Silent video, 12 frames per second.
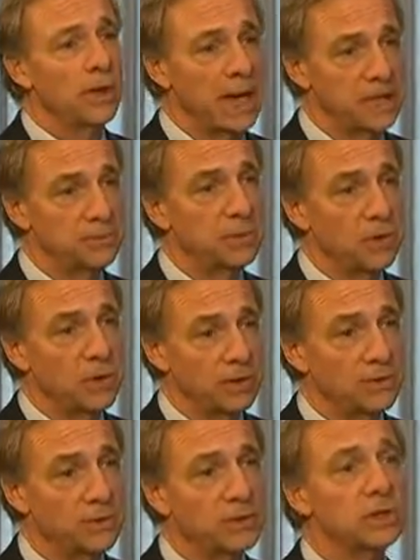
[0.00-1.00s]
what has been
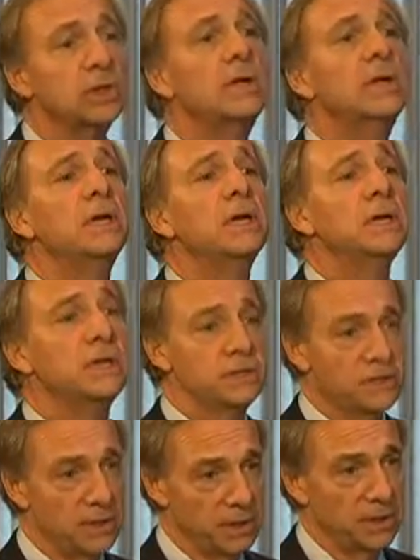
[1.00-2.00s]
artificial
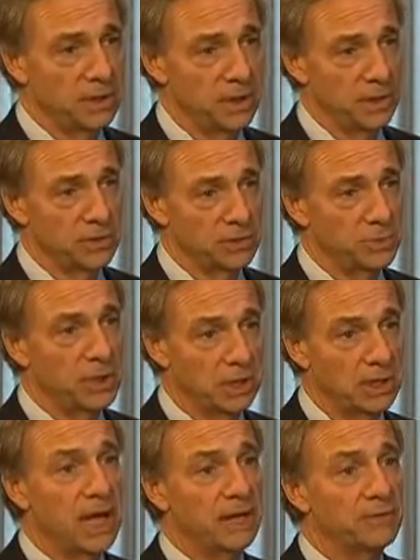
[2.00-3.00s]
is that there's been
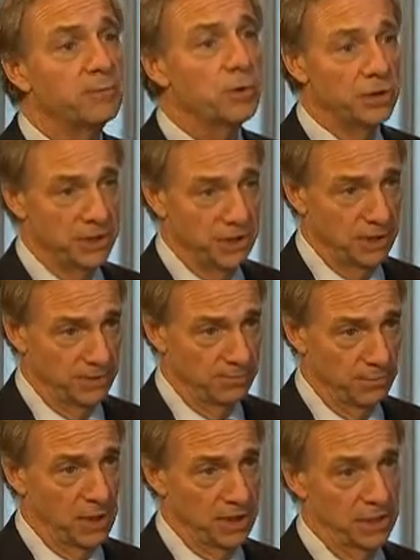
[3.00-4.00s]
a lot of printing of
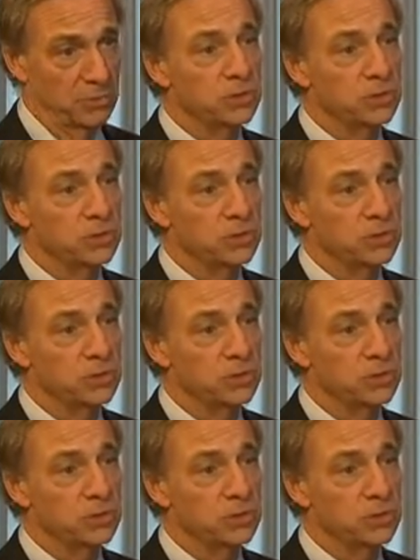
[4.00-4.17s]
money,